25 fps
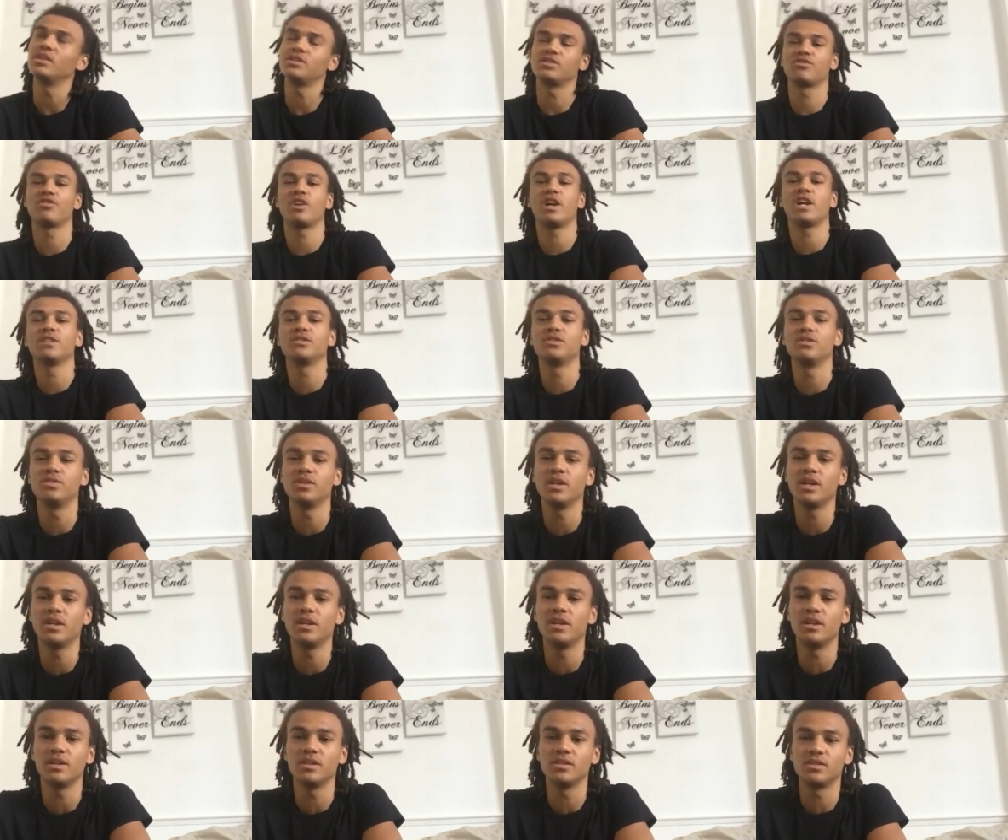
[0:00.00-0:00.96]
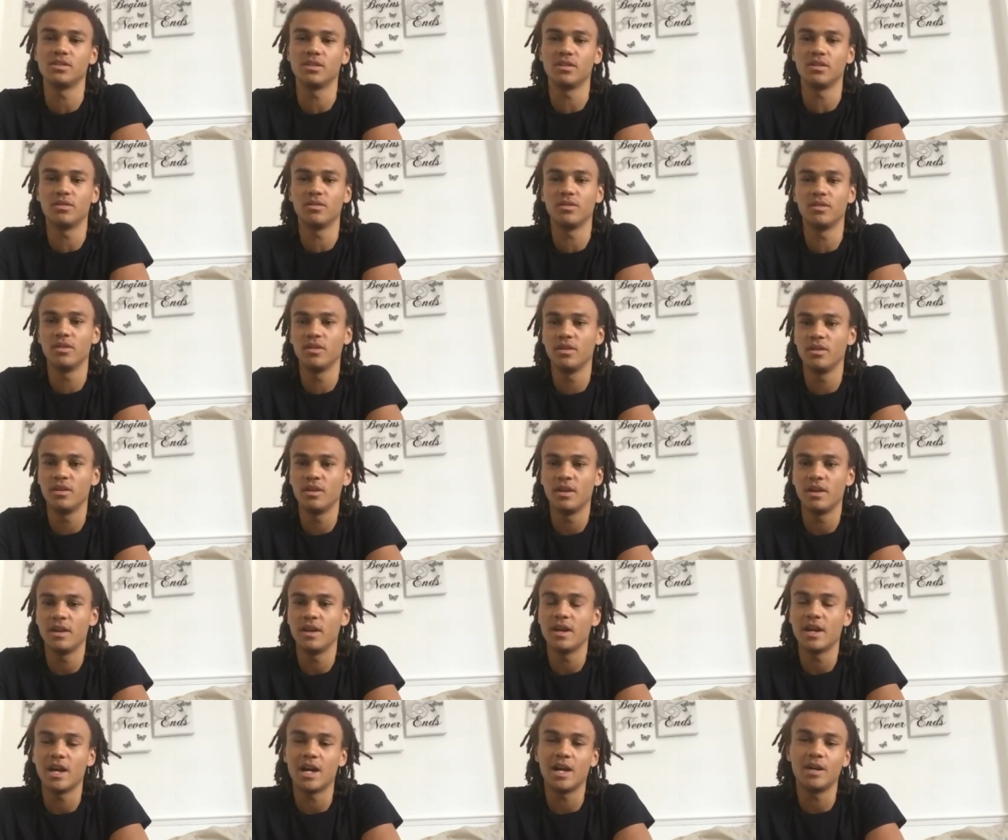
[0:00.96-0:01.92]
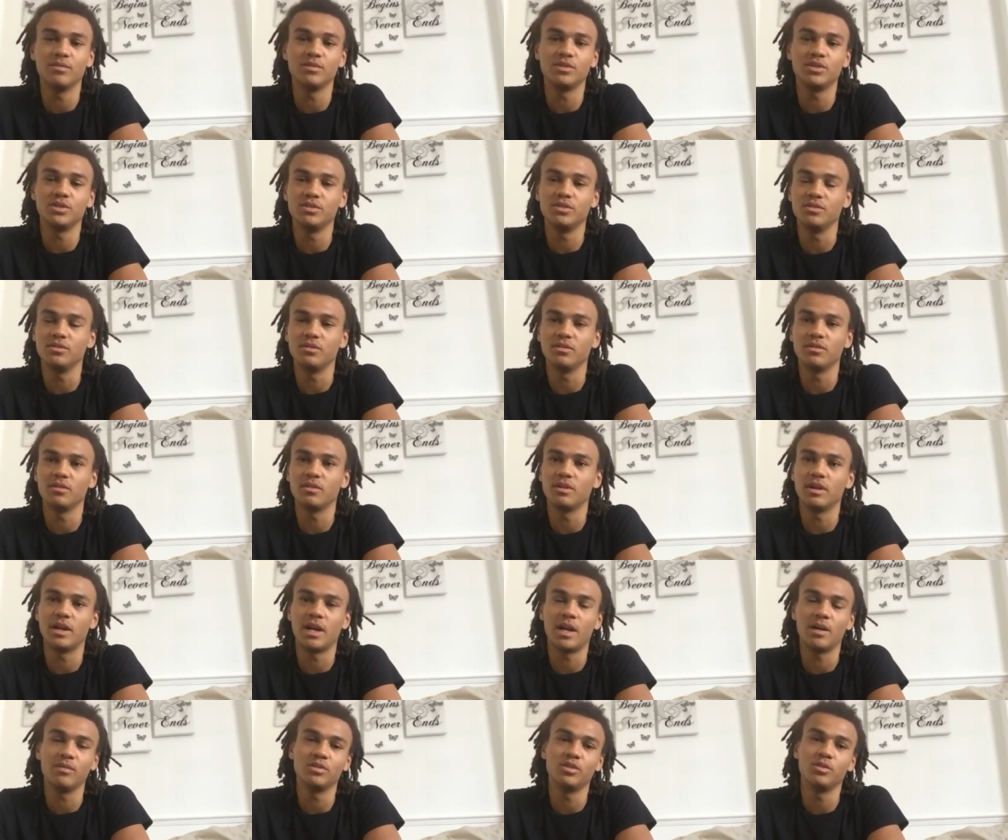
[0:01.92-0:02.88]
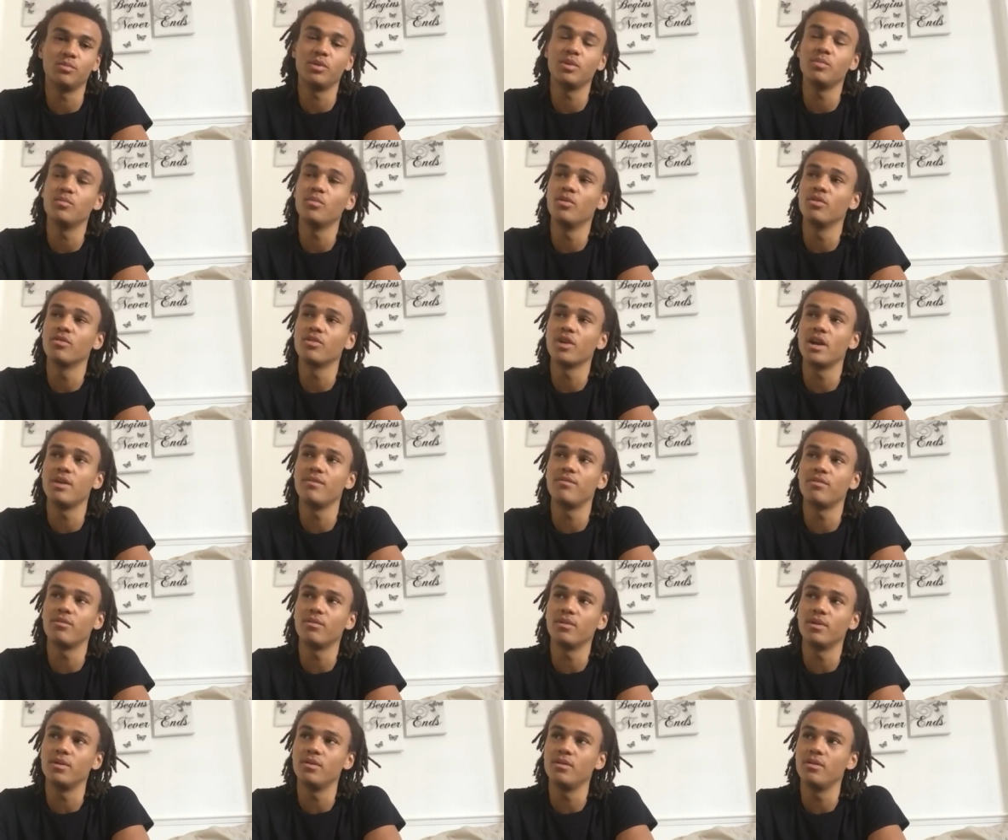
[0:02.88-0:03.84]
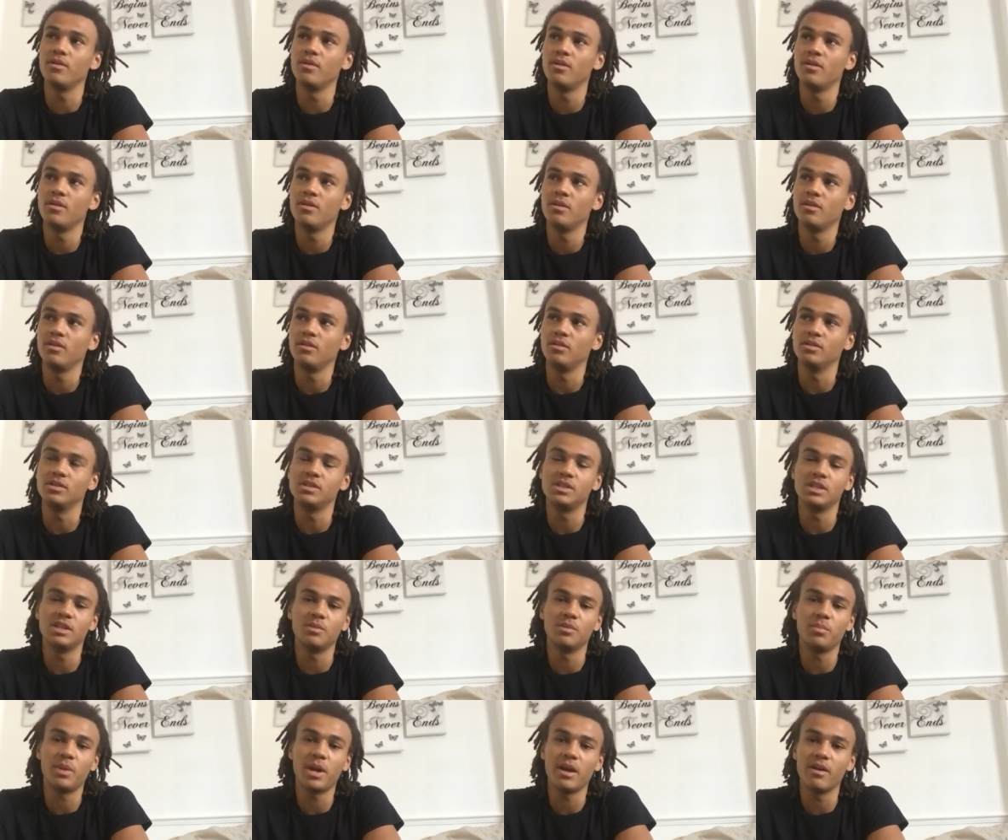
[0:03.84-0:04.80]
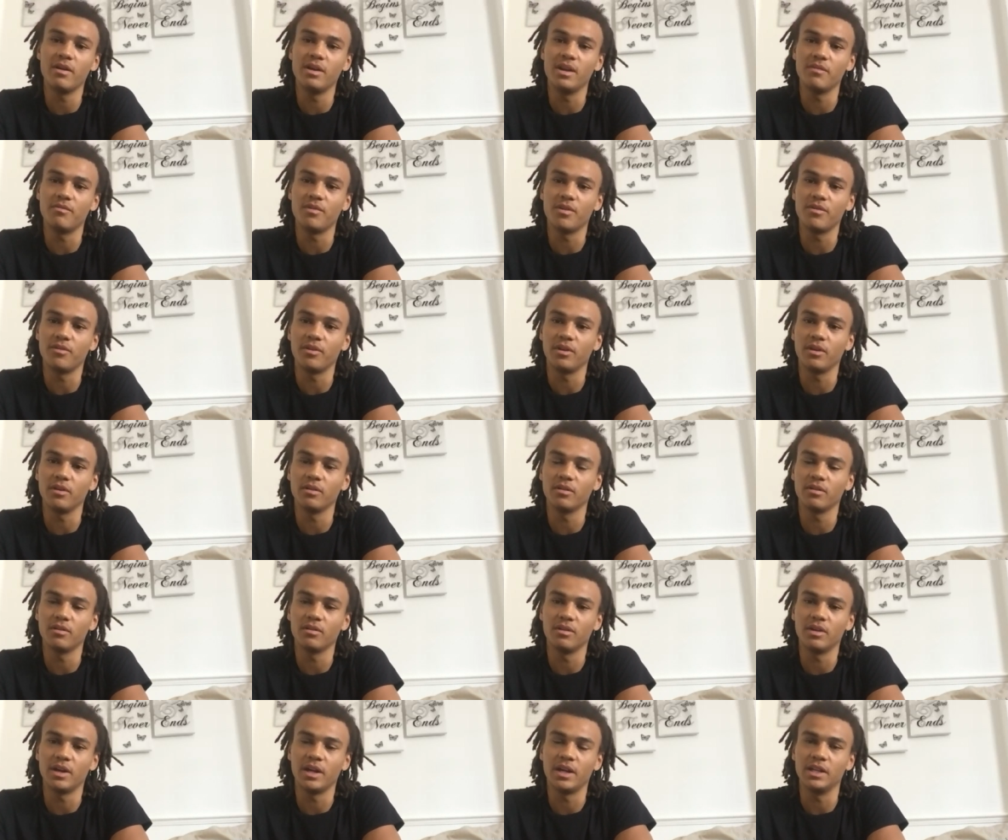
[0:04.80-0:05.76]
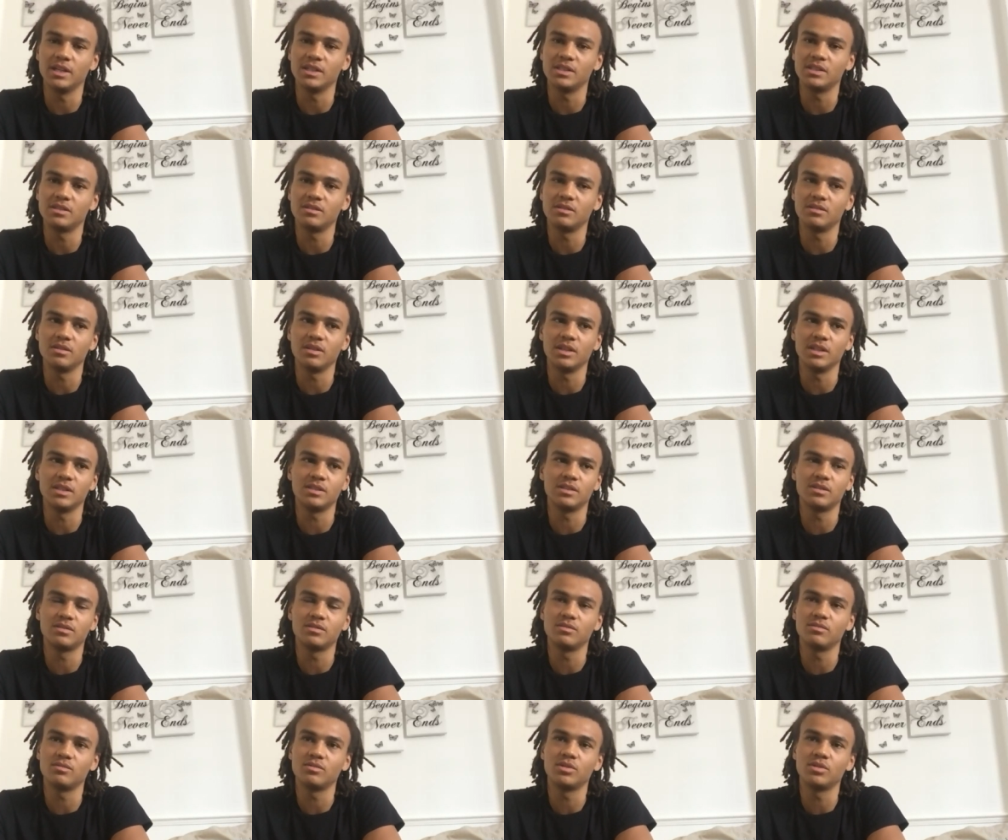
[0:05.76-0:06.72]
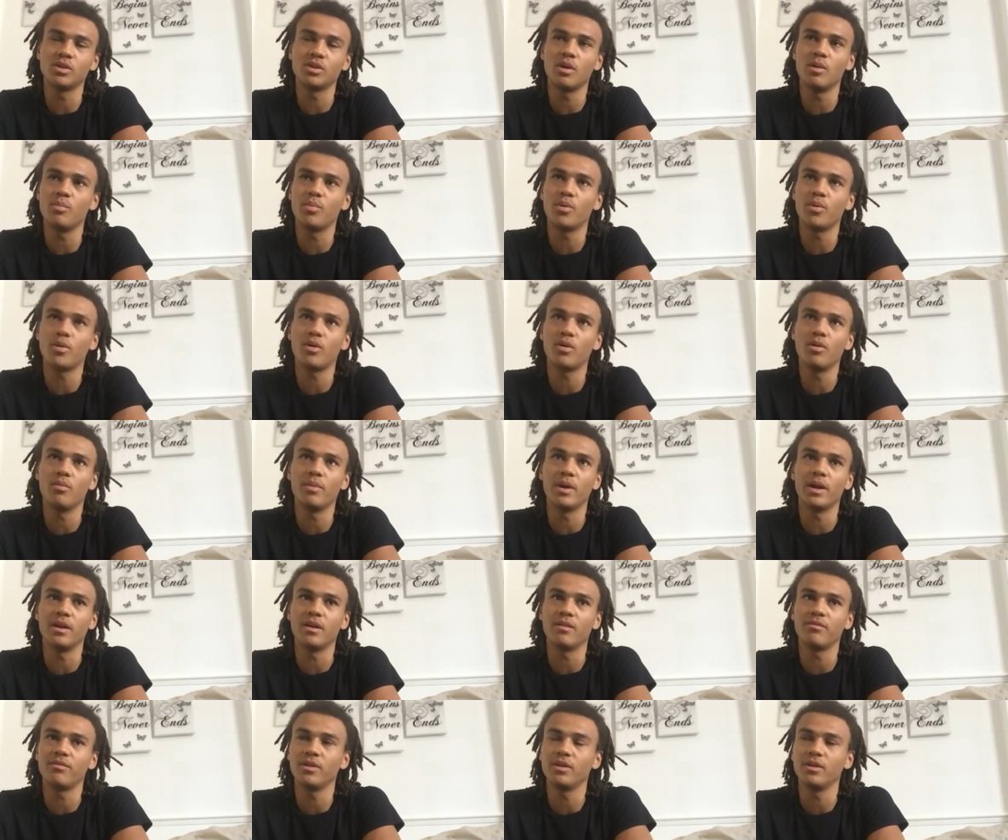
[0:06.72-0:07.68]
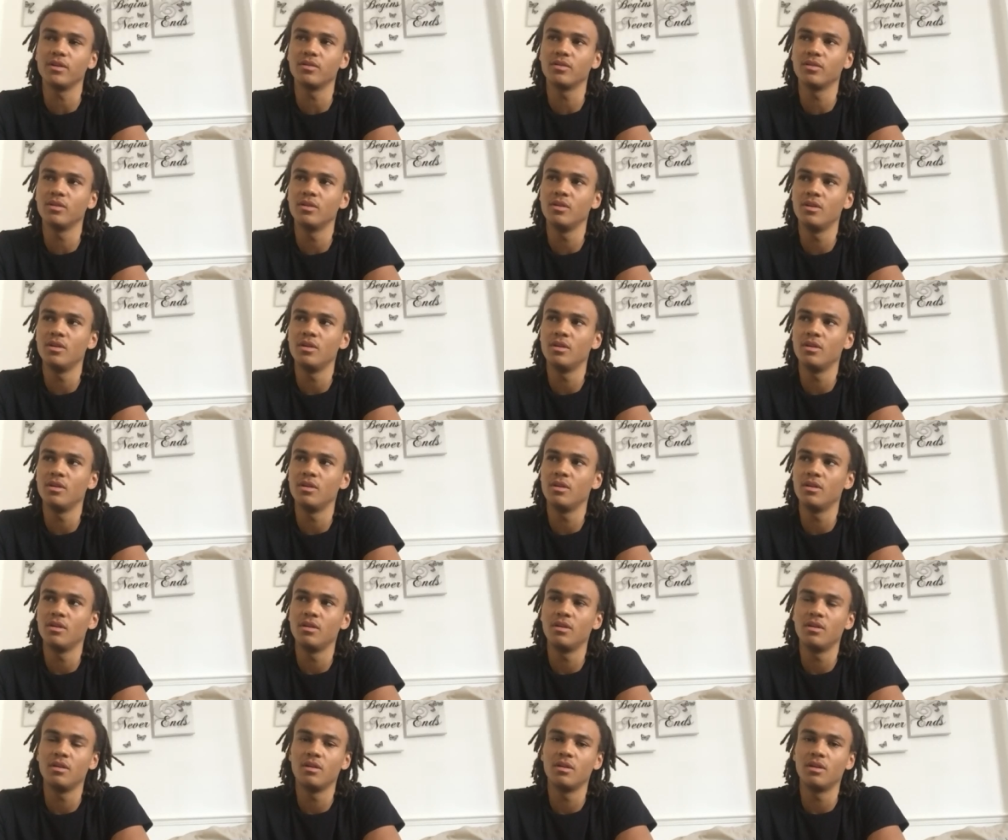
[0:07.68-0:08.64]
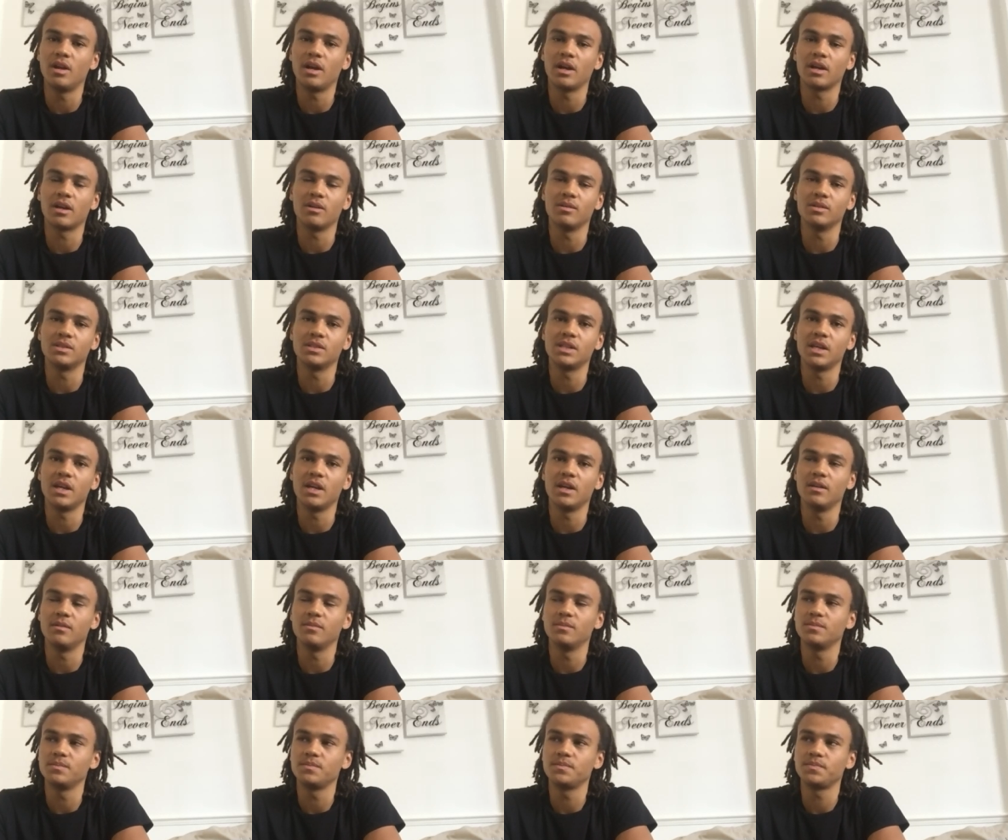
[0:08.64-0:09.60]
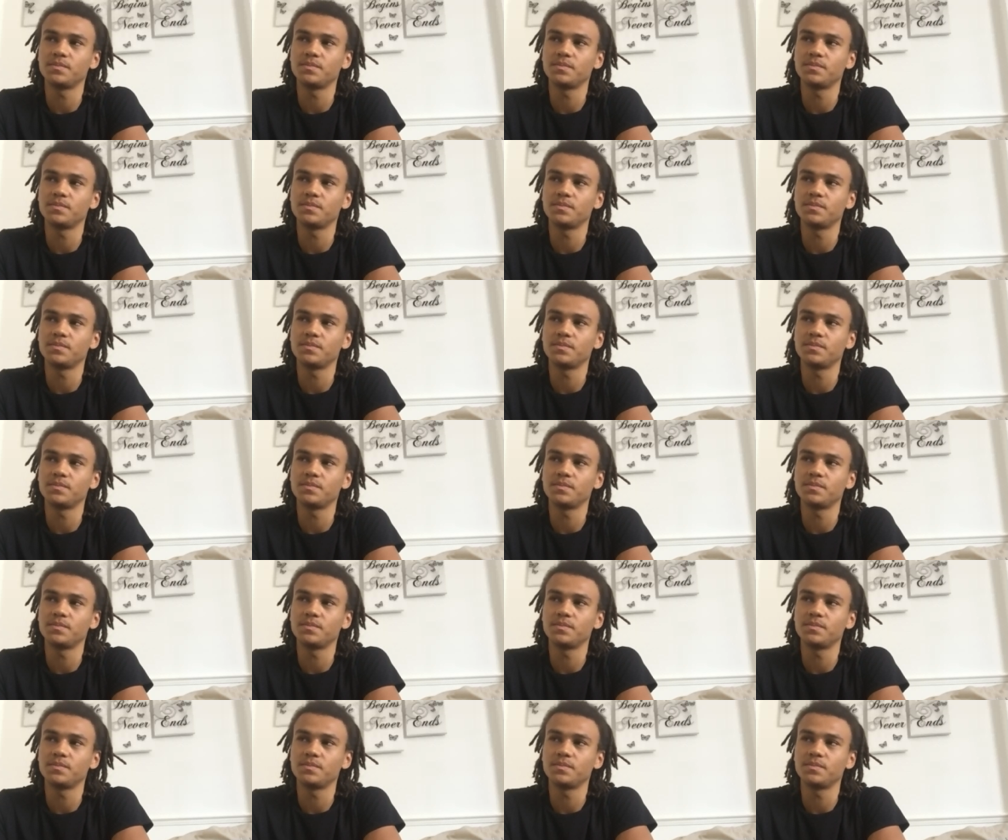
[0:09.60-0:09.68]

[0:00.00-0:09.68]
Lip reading: gratitude, innit? So helps you be more grateful, and you see the better in everything. And it's so important, man. I think, like I was saying,